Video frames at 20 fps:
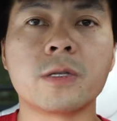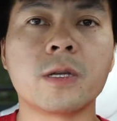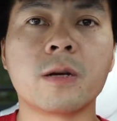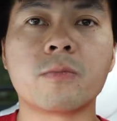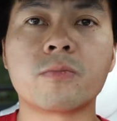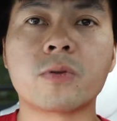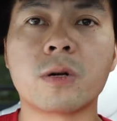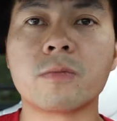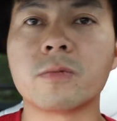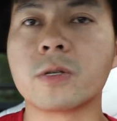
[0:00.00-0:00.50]

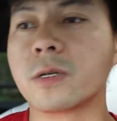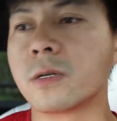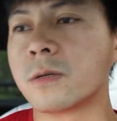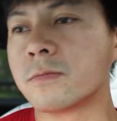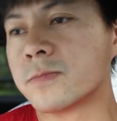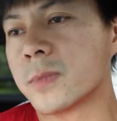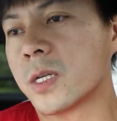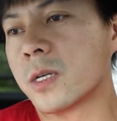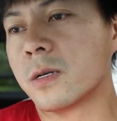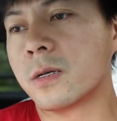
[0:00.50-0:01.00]
They're probably
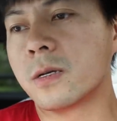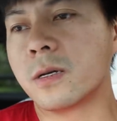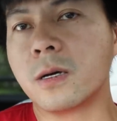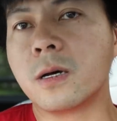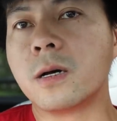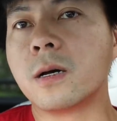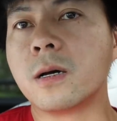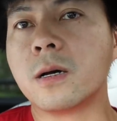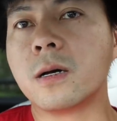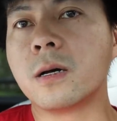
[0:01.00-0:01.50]

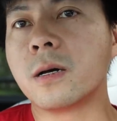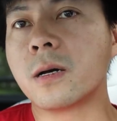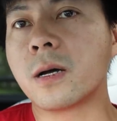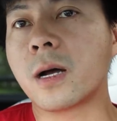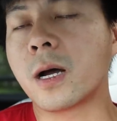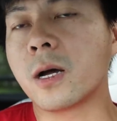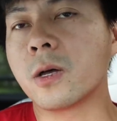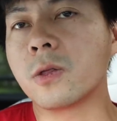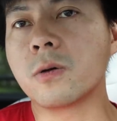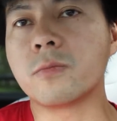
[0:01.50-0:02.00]

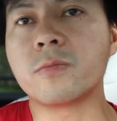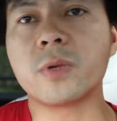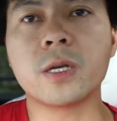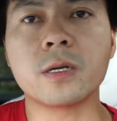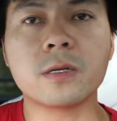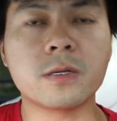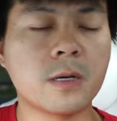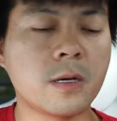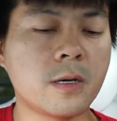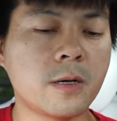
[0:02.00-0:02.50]
I don't know,
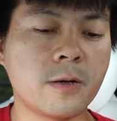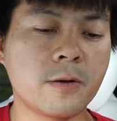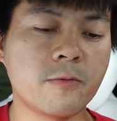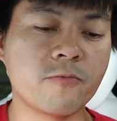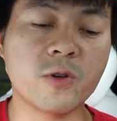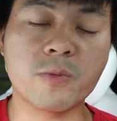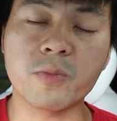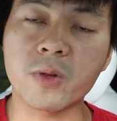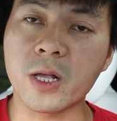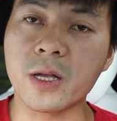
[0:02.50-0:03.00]
being
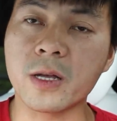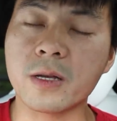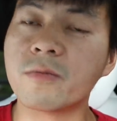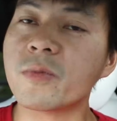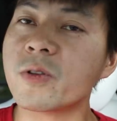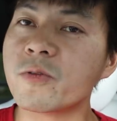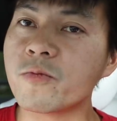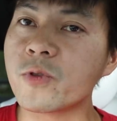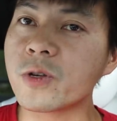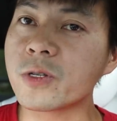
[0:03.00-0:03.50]
replaced, I
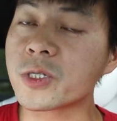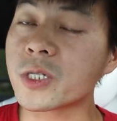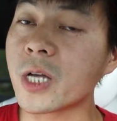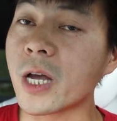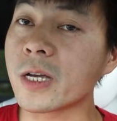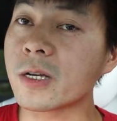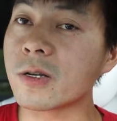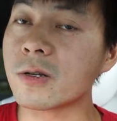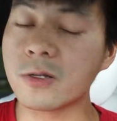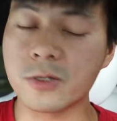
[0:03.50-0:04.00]
mean
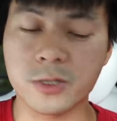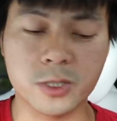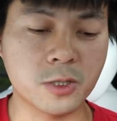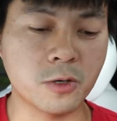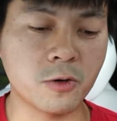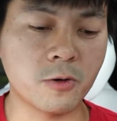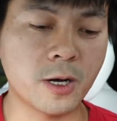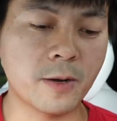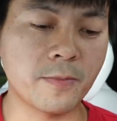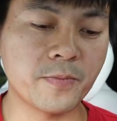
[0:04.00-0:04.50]
recycled.
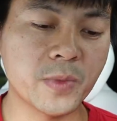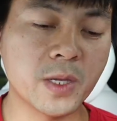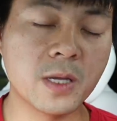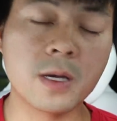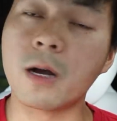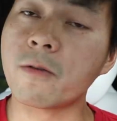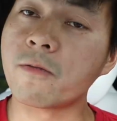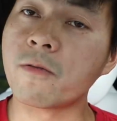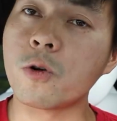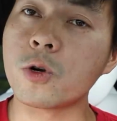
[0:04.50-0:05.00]
So
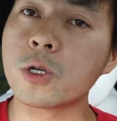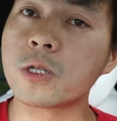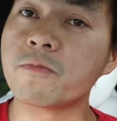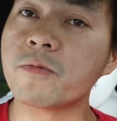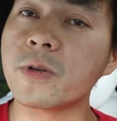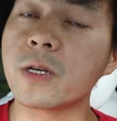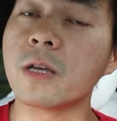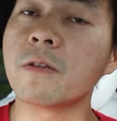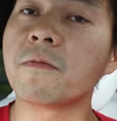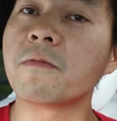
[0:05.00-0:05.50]
of course,
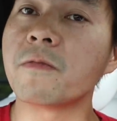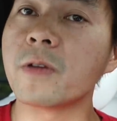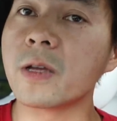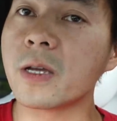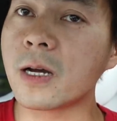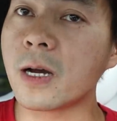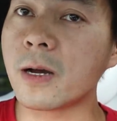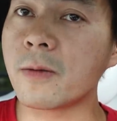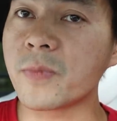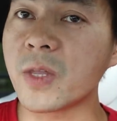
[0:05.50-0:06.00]
if
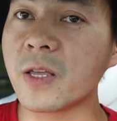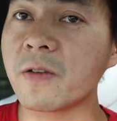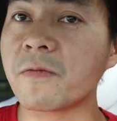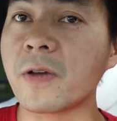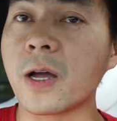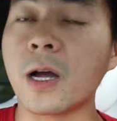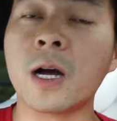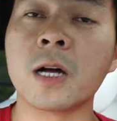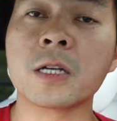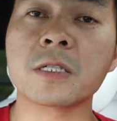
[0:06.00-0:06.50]

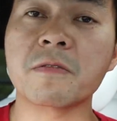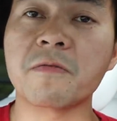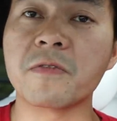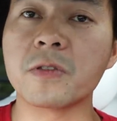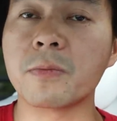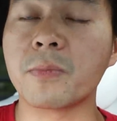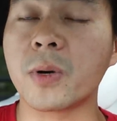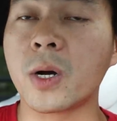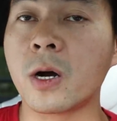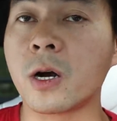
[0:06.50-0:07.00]
I ask for
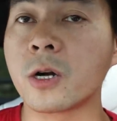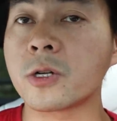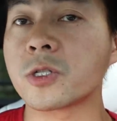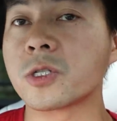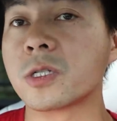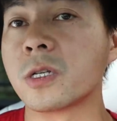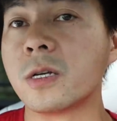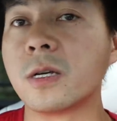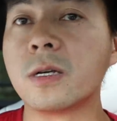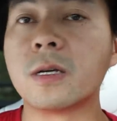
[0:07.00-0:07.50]
the
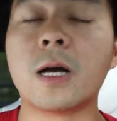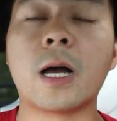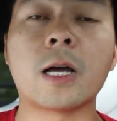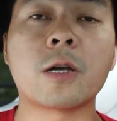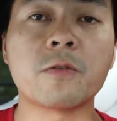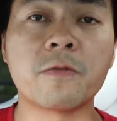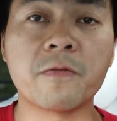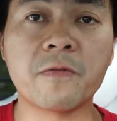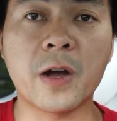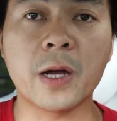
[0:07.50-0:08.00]
parts, I
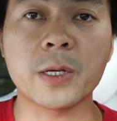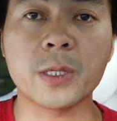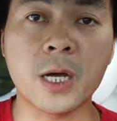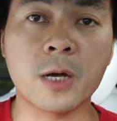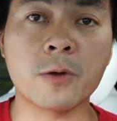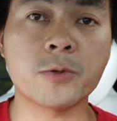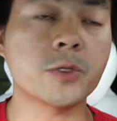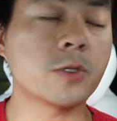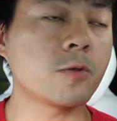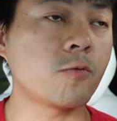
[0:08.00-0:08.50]
could find
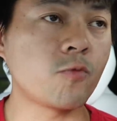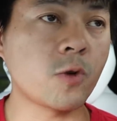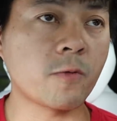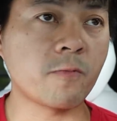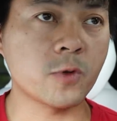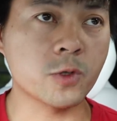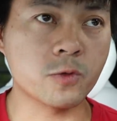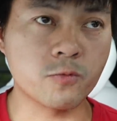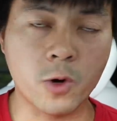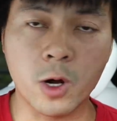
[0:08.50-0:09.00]
out what
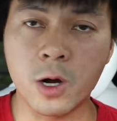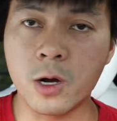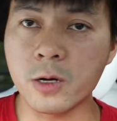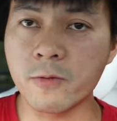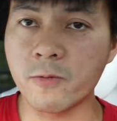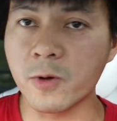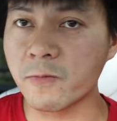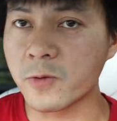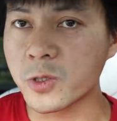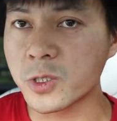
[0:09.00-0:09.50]
was
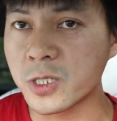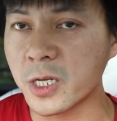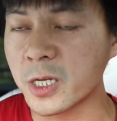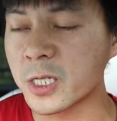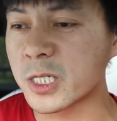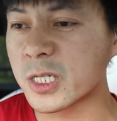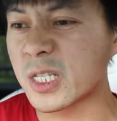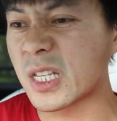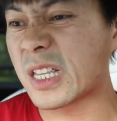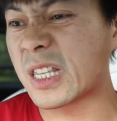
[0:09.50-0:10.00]
wrong. What was
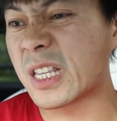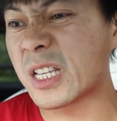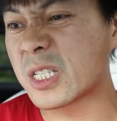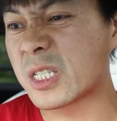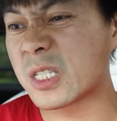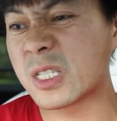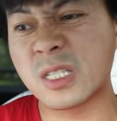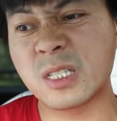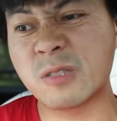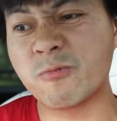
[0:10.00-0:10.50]
this?
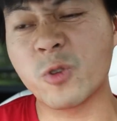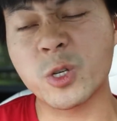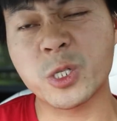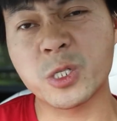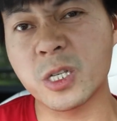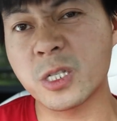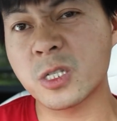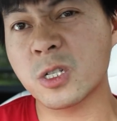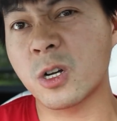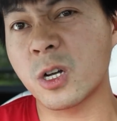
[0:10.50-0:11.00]

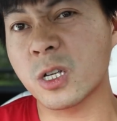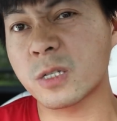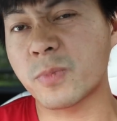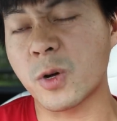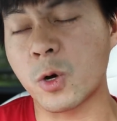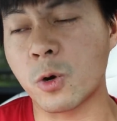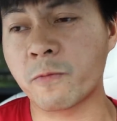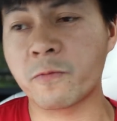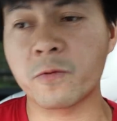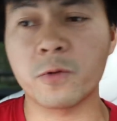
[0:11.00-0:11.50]
Was this caused
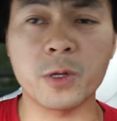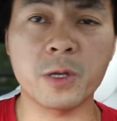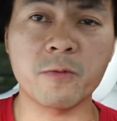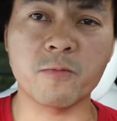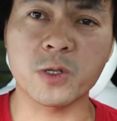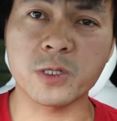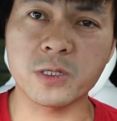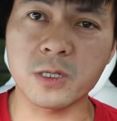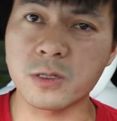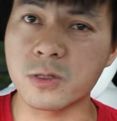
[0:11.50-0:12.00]
by
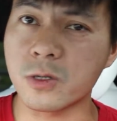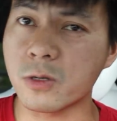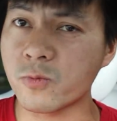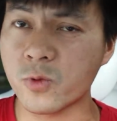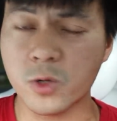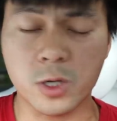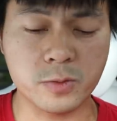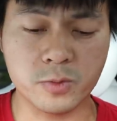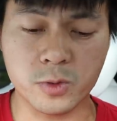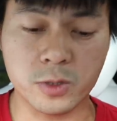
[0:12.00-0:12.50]
off-roading? Was this
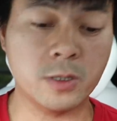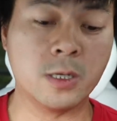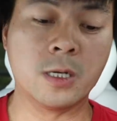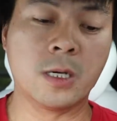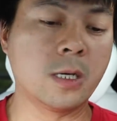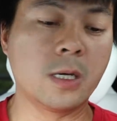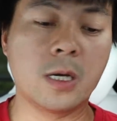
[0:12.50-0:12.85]
not caused by?